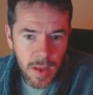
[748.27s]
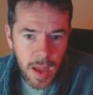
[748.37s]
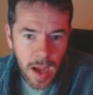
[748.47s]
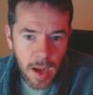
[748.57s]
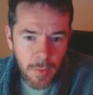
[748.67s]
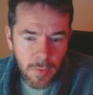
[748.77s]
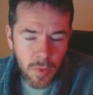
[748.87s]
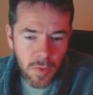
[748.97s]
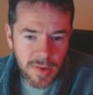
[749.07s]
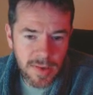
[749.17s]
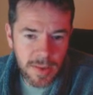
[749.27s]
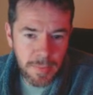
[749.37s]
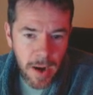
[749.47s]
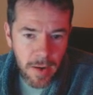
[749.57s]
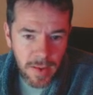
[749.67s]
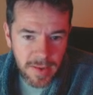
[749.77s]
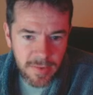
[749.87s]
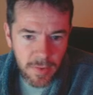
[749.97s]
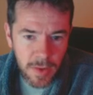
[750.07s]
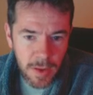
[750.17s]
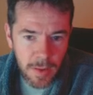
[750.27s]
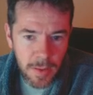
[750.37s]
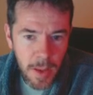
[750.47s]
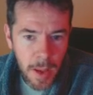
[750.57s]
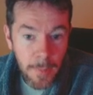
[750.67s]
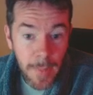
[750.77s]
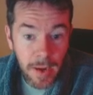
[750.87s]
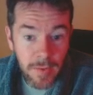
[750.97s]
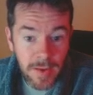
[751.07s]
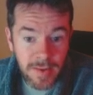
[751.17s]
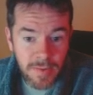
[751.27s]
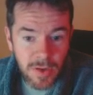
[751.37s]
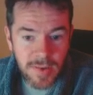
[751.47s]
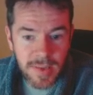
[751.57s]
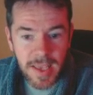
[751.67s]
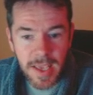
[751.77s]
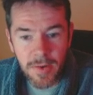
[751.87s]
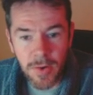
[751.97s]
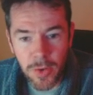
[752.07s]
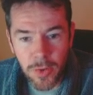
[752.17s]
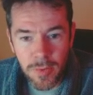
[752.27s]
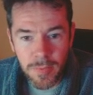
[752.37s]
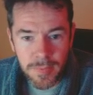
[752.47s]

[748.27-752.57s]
Of course, the parallax scrolling backgrounds, which you see here, are new.